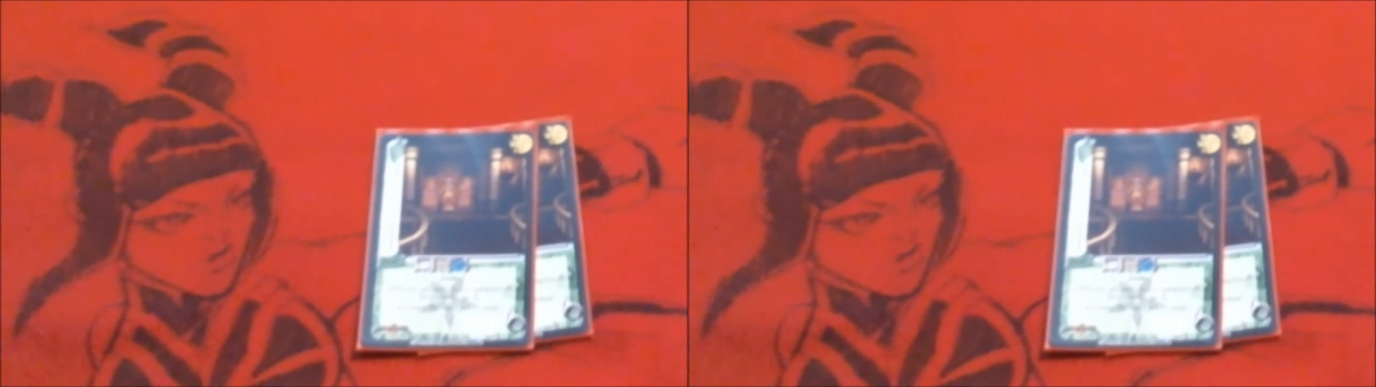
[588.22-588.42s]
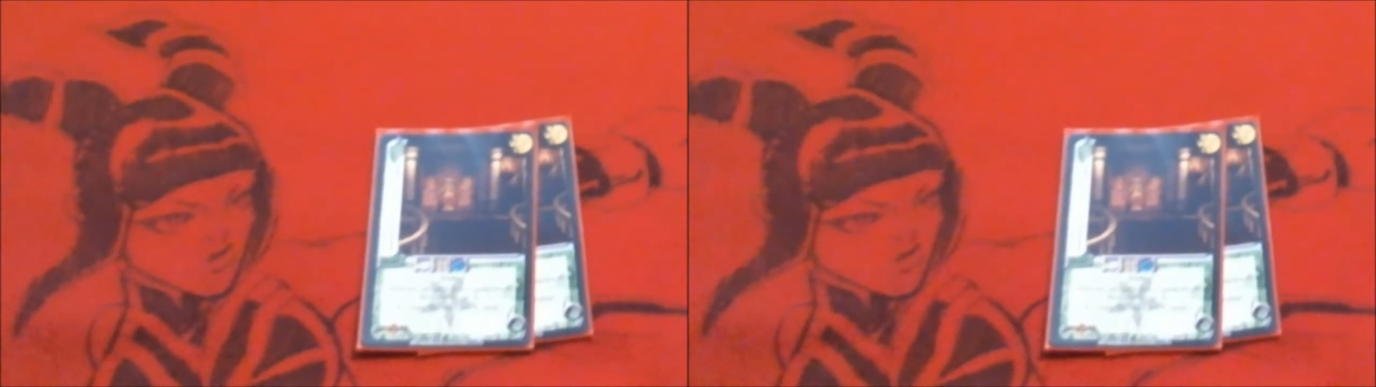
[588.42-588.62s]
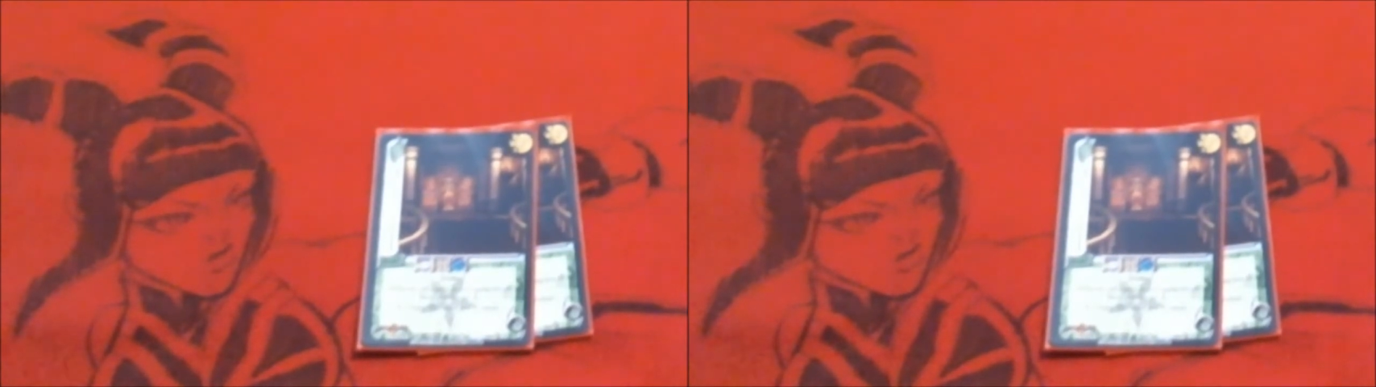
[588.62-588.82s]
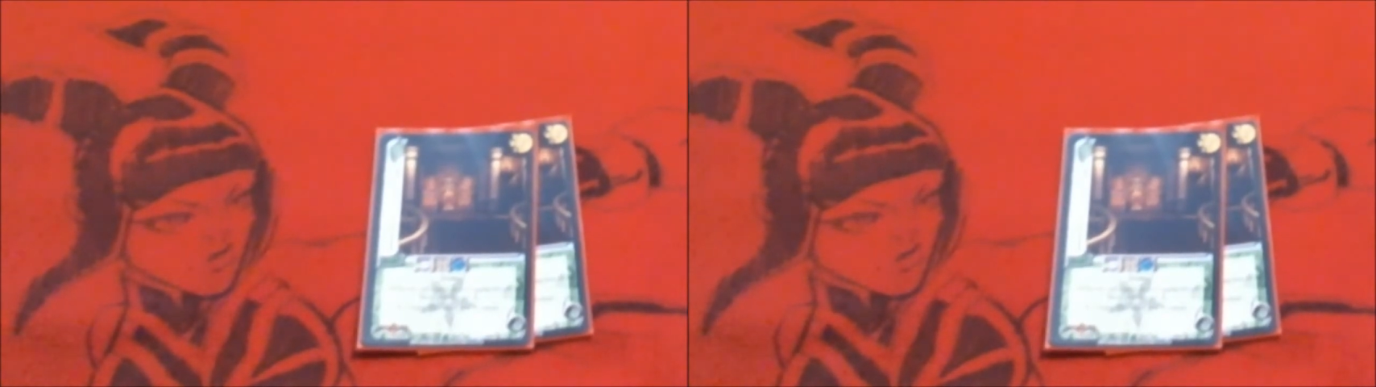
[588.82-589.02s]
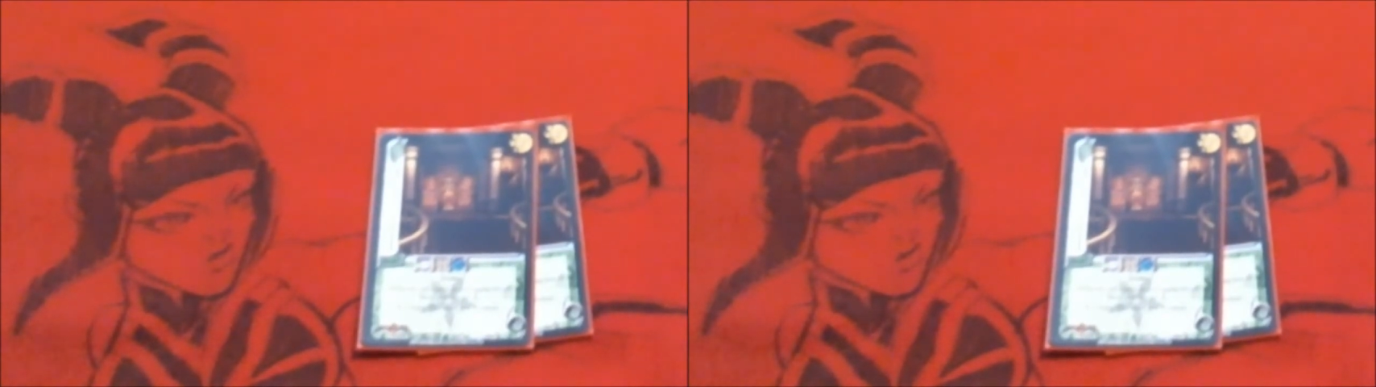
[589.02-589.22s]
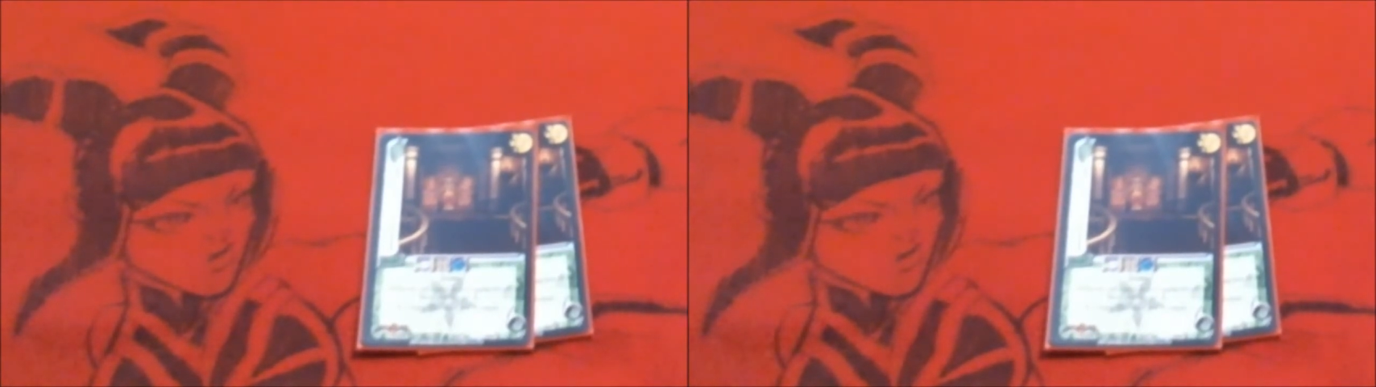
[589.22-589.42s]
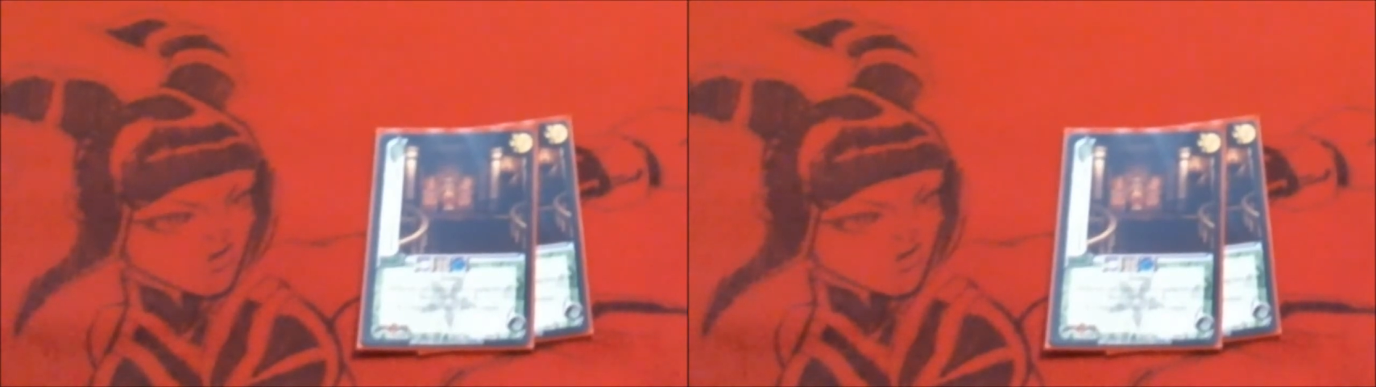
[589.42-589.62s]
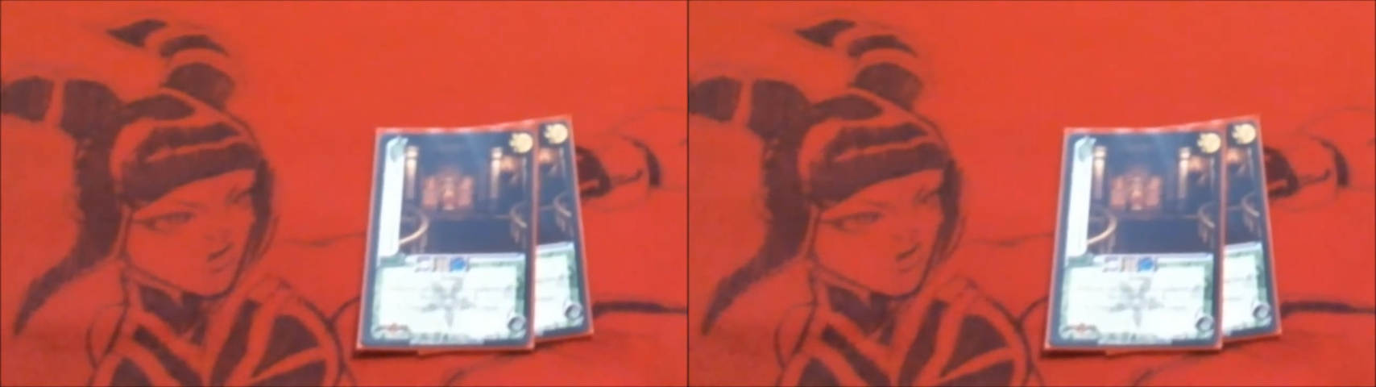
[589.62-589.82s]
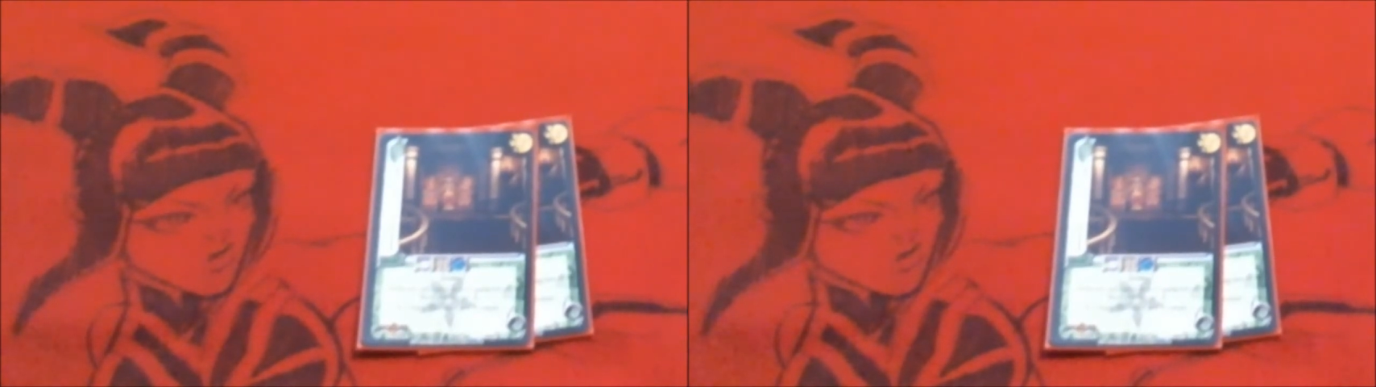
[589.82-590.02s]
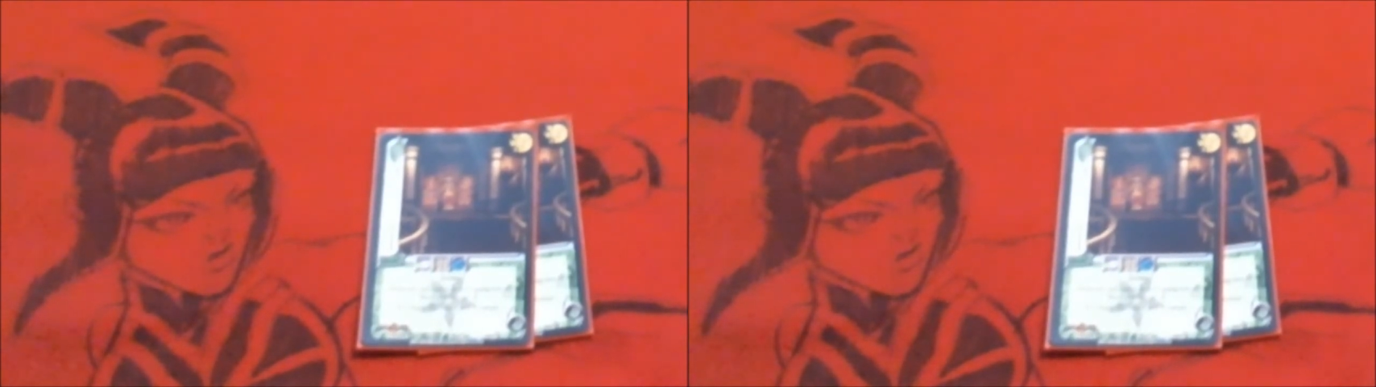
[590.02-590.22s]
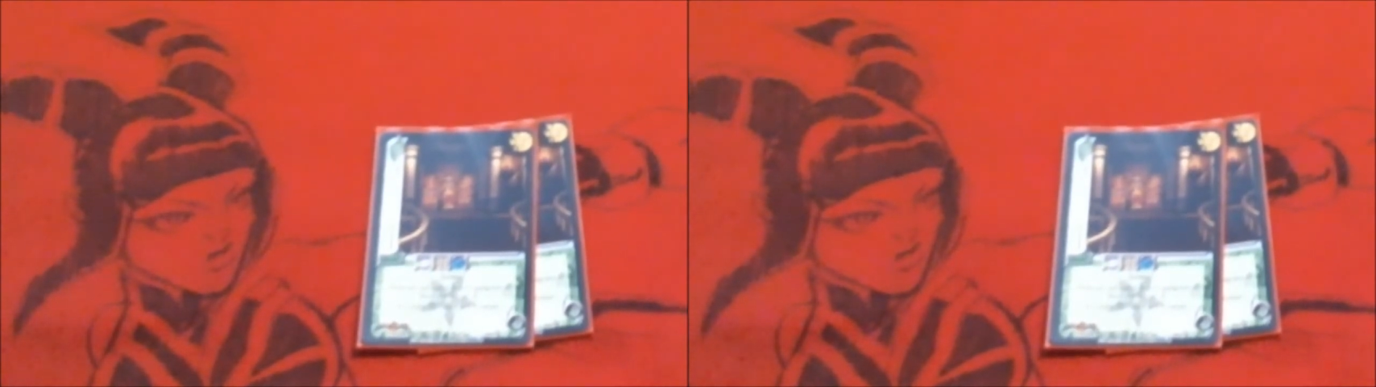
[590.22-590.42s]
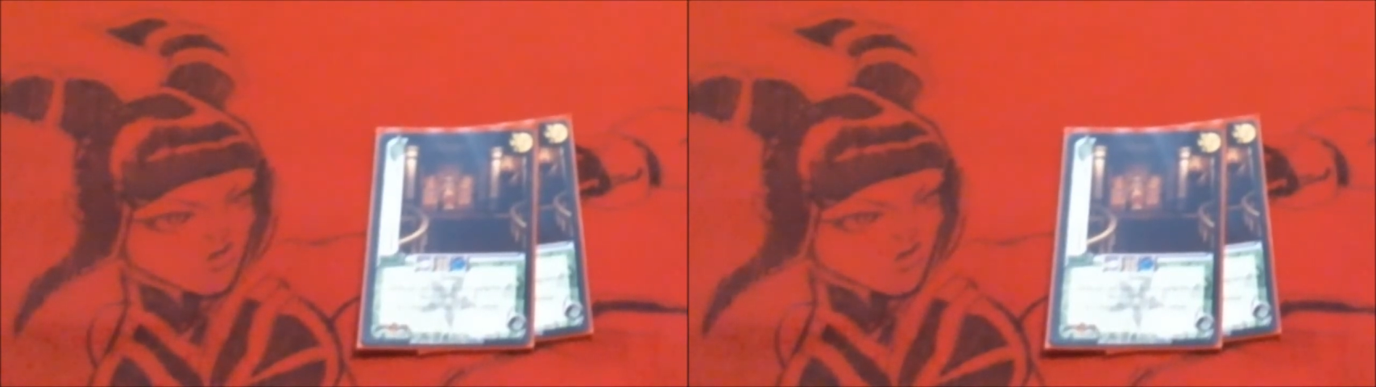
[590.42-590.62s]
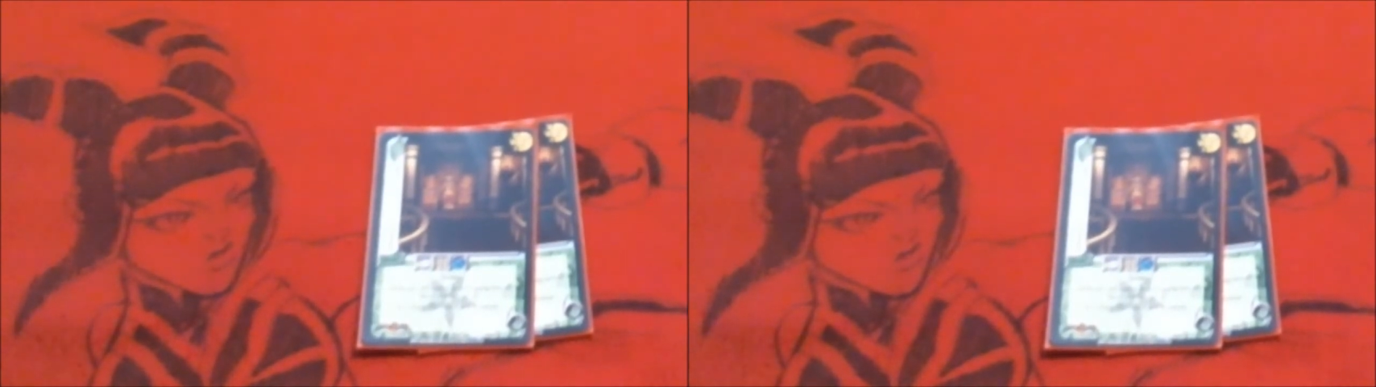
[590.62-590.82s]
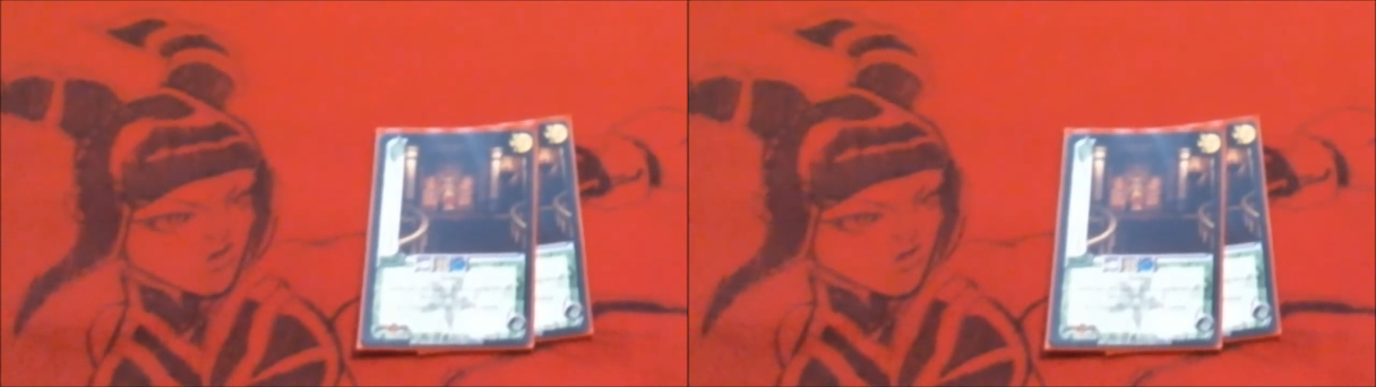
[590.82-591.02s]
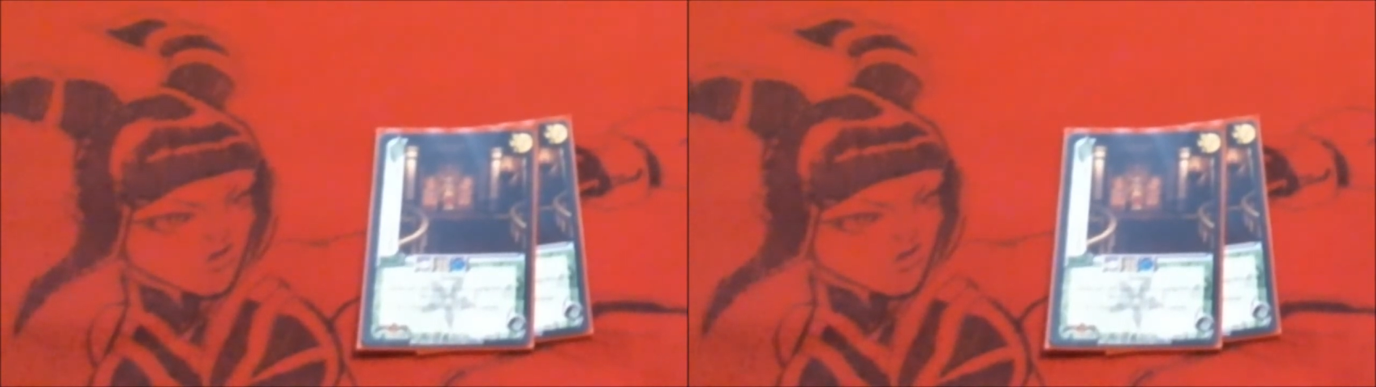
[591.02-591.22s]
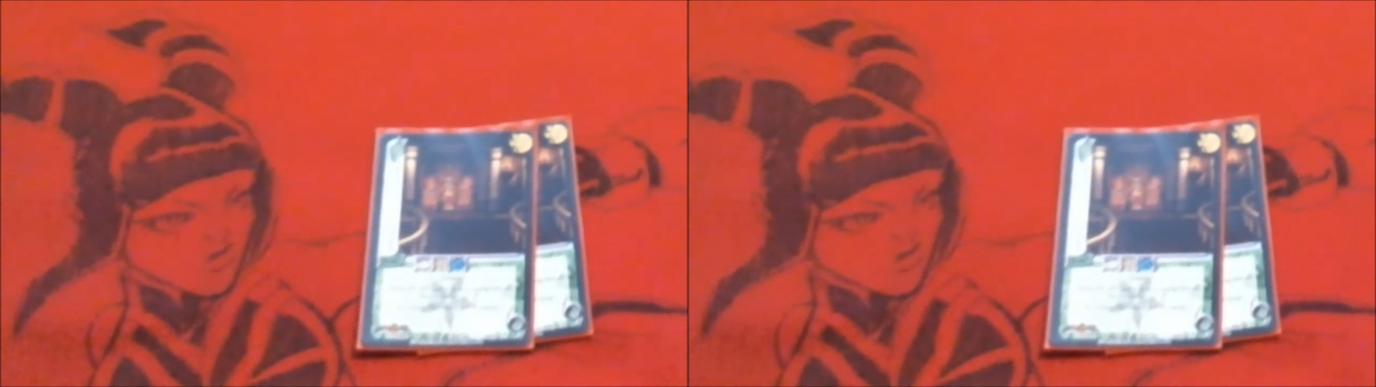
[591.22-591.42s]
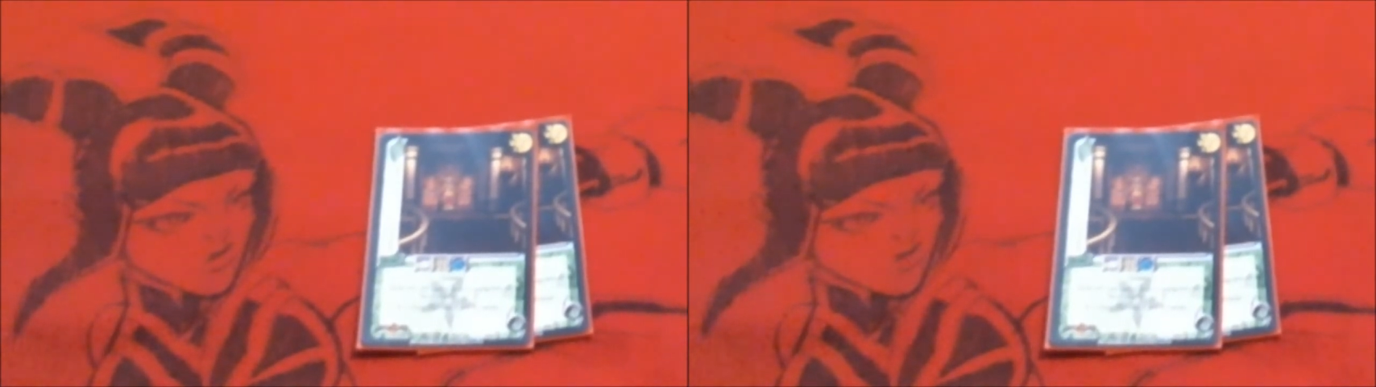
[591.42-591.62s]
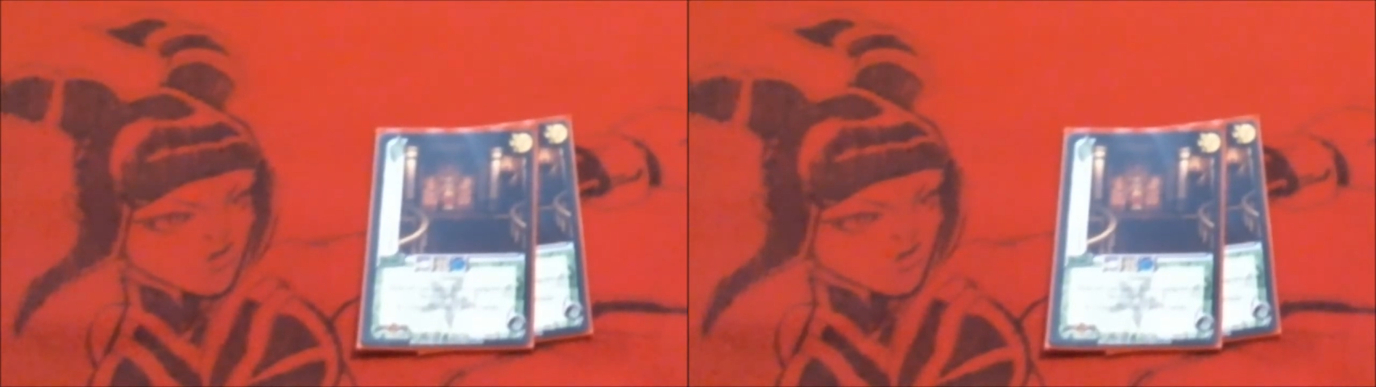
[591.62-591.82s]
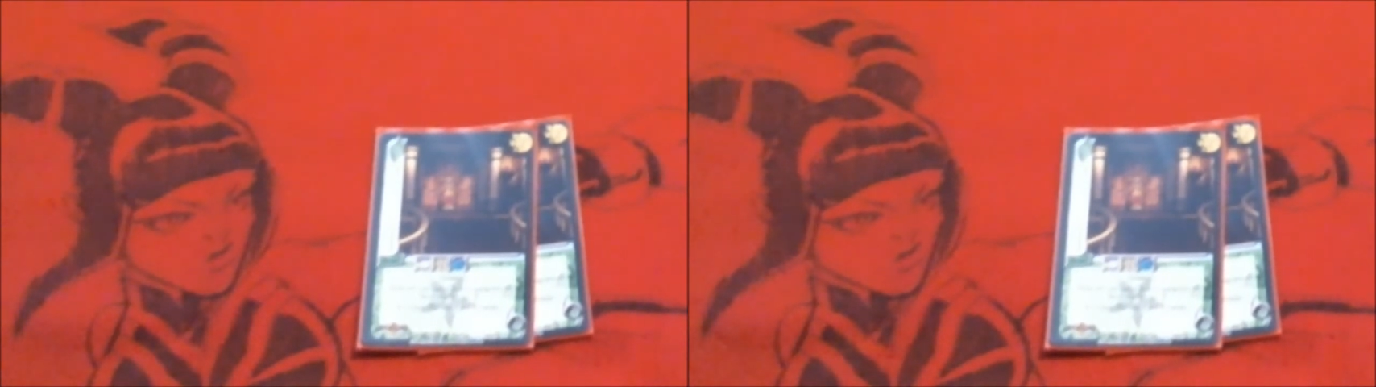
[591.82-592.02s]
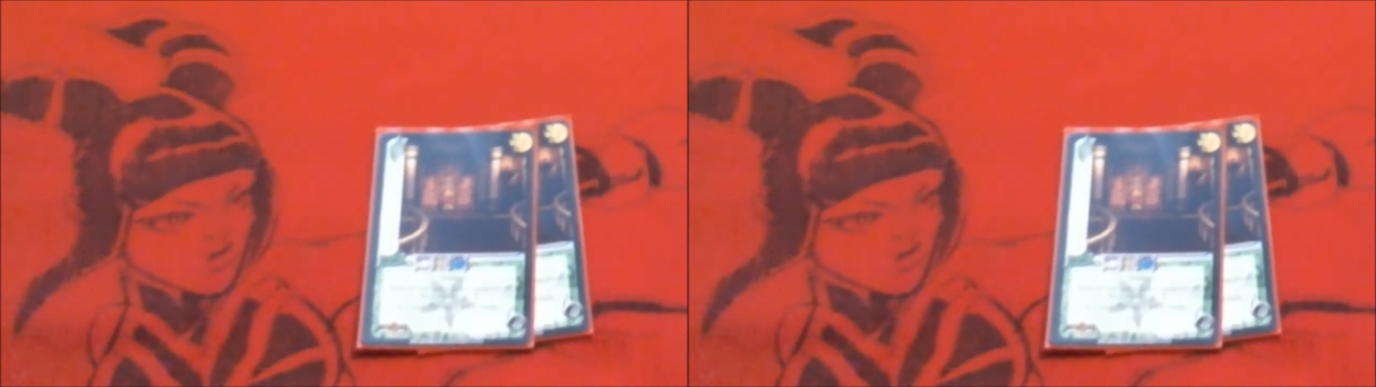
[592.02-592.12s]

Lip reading: No face is visible, so there are no lips to read.